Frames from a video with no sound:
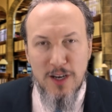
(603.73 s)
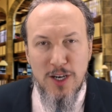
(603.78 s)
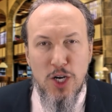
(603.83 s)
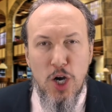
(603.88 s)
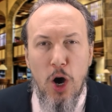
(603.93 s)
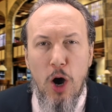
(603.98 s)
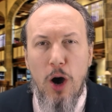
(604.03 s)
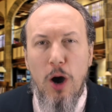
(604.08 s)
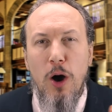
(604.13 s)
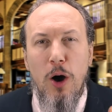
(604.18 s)

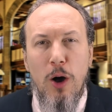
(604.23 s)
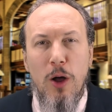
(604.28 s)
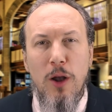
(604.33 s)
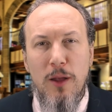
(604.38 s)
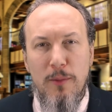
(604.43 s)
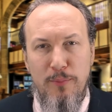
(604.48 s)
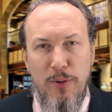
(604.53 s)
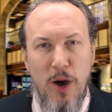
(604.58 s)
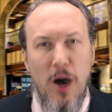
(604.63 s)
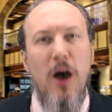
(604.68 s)
Call
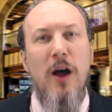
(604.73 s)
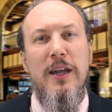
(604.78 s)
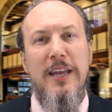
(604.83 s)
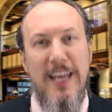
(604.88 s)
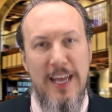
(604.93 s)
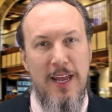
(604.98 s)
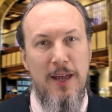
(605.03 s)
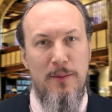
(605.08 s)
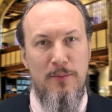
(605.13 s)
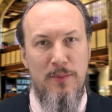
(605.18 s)
upon
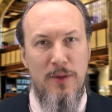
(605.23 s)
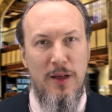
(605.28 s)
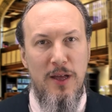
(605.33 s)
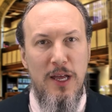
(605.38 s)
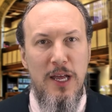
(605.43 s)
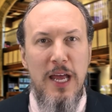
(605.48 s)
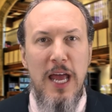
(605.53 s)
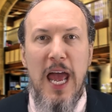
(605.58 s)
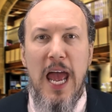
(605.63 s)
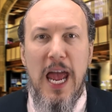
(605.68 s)
him,
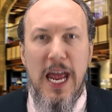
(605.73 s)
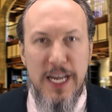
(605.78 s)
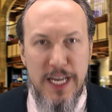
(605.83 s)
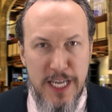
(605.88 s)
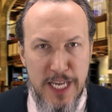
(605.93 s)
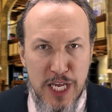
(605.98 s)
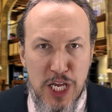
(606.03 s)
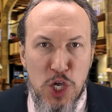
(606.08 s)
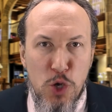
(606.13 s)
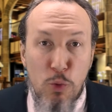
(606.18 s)
and
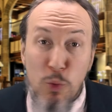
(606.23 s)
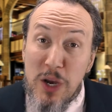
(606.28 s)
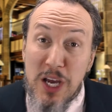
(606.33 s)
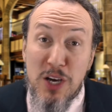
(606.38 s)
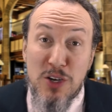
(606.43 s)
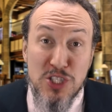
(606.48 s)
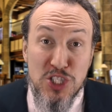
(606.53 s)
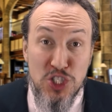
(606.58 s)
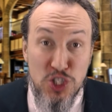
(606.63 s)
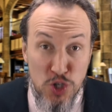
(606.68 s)
he
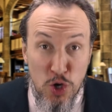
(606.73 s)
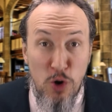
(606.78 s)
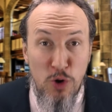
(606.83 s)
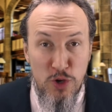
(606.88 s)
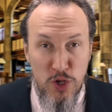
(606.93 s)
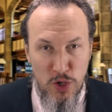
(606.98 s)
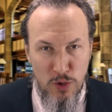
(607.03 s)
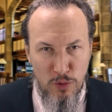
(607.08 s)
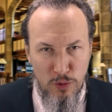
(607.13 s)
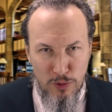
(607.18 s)
will show
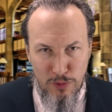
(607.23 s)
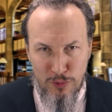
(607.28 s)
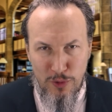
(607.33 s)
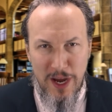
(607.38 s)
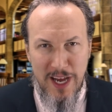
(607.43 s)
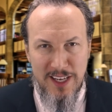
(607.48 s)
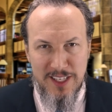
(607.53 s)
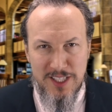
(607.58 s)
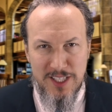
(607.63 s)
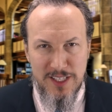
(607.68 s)
you
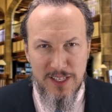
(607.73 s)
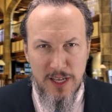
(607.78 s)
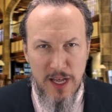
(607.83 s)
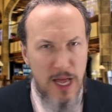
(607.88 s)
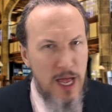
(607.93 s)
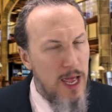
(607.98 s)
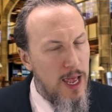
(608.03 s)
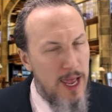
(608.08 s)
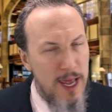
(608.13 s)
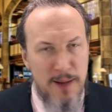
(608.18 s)
great
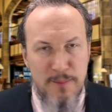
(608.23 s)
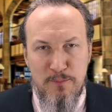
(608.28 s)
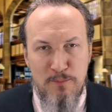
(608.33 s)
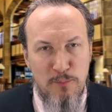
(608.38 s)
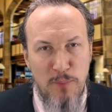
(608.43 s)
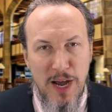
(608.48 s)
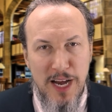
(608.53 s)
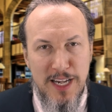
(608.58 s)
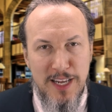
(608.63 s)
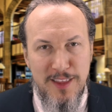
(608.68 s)
and
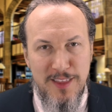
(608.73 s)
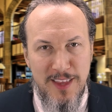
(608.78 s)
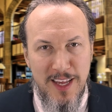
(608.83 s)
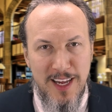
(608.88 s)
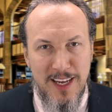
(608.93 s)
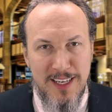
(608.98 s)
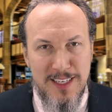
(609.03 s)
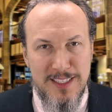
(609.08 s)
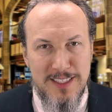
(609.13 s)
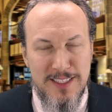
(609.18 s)
mighty
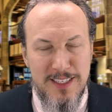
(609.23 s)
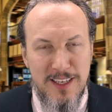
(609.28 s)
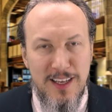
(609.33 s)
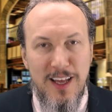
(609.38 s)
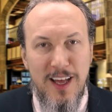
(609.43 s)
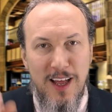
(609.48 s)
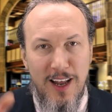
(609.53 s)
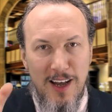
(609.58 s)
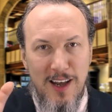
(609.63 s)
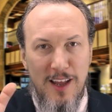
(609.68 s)
things.
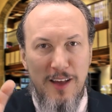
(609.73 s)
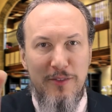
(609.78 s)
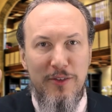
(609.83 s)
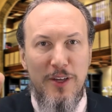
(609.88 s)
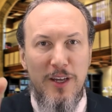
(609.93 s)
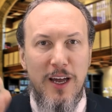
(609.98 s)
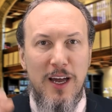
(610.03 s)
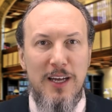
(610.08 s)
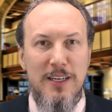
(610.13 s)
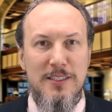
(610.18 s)
Love
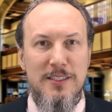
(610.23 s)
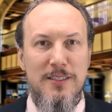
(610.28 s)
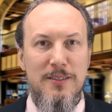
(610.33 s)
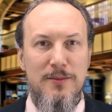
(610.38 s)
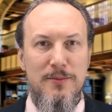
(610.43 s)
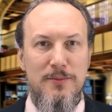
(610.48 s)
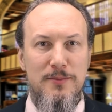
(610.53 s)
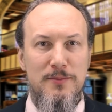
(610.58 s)
you guys.